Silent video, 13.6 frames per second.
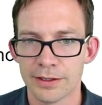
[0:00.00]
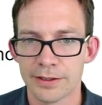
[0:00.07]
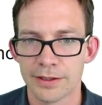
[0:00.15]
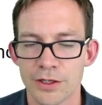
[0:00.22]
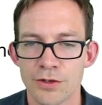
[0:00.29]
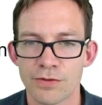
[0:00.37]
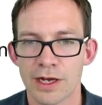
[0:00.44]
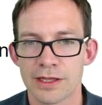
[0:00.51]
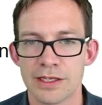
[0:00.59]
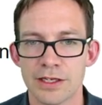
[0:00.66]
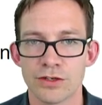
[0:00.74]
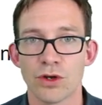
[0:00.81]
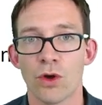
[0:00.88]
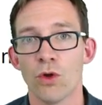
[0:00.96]
You've got
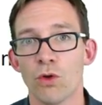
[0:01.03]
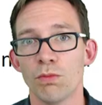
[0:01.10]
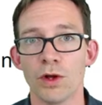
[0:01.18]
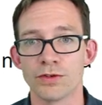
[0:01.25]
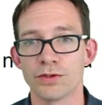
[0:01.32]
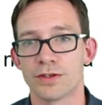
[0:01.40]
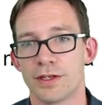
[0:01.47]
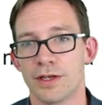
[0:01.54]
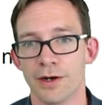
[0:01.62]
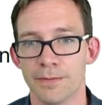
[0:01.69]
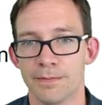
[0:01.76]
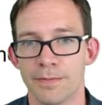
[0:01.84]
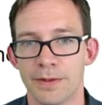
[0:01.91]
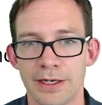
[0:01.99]
this almost here.
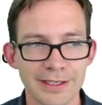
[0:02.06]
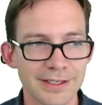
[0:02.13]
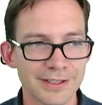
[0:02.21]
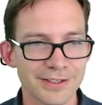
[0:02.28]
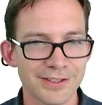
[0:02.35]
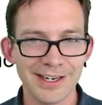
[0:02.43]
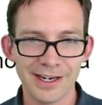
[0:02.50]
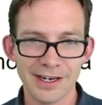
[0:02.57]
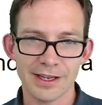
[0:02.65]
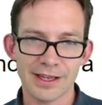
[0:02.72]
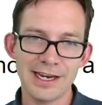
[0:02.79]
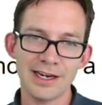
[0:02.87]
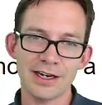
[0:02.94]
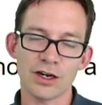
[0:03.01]
So they
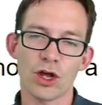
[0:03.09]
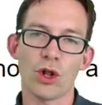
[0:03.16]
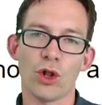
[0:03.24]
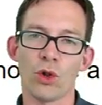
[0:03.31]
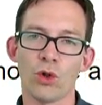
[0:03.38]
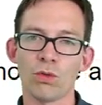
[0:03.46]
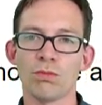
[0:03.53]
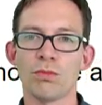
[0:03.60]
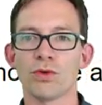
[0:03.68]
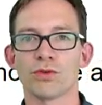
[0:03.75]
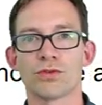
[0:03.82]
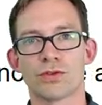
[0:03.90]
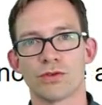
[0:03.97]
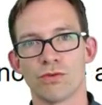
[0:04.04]
didn't
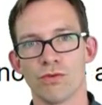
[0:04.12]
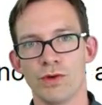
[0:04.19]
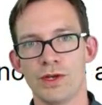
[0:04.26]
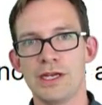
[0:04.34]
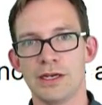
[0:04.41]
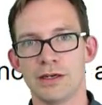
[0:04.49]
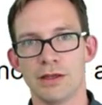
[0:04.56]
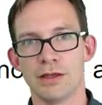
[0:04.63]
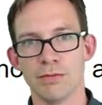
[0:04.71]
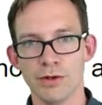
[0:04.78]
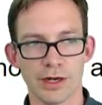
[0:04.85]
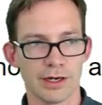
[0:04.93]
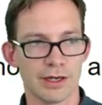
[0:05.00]
almost read the book.